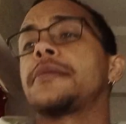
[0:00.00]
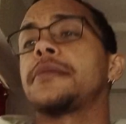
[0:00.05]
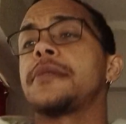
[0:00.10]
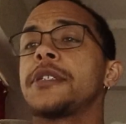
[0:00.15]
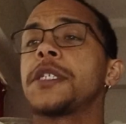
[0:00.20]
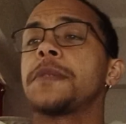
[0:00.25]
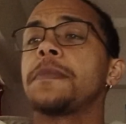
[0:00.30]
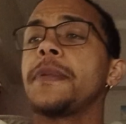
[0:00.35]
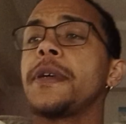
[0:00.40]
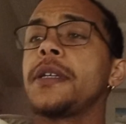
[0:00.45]
the
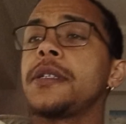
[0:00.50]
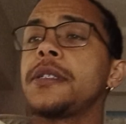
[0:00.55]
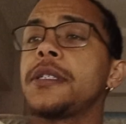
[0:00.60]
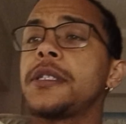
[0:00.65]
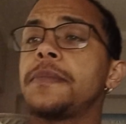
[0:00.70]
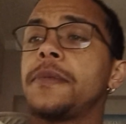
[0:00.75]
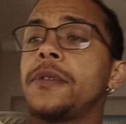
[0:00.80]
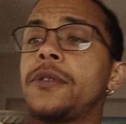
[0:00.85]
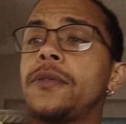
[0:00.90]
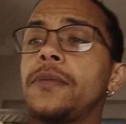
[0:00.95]
space
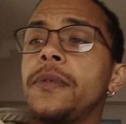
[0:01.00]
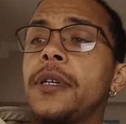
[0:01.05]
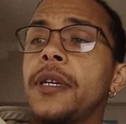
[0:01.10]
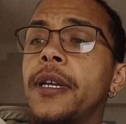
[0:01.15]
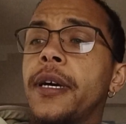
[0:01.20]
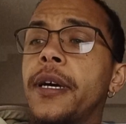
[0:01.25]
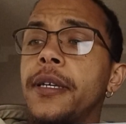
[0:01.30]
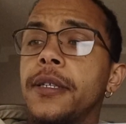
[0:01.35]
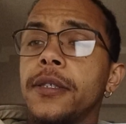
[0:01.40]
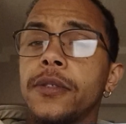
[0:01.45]
between
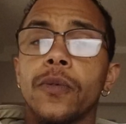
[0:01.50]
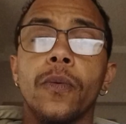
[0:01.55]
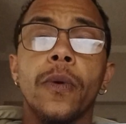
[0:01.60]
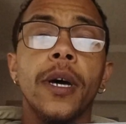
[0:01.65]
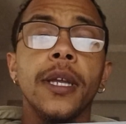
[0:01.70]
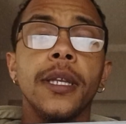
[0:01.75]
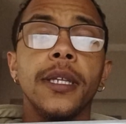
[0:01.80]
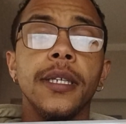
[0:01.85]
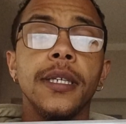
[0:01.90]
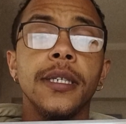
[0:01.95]
lines.
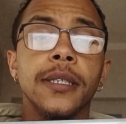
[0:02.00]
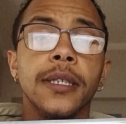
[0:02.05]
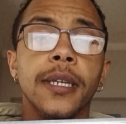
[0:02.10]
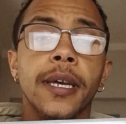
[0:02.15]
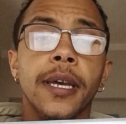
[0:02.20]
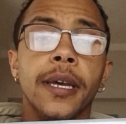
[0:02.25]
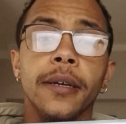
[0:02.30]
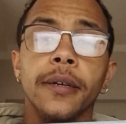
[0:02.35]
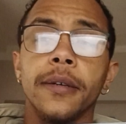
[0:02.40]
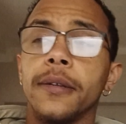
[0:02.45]
What is an
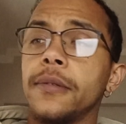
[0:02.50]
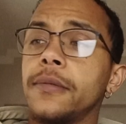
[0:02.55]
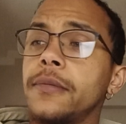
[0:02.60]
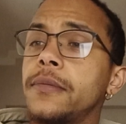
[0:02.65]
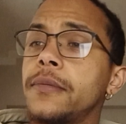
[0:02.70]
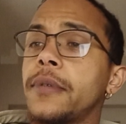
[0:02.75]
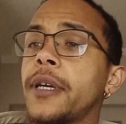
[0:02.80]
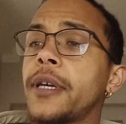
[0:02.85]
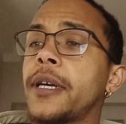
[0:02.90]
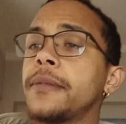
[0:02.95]
angle?
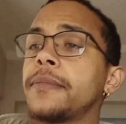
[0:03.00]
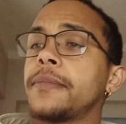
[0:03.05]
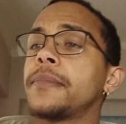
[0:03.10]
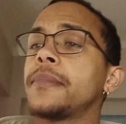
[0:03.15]
Right.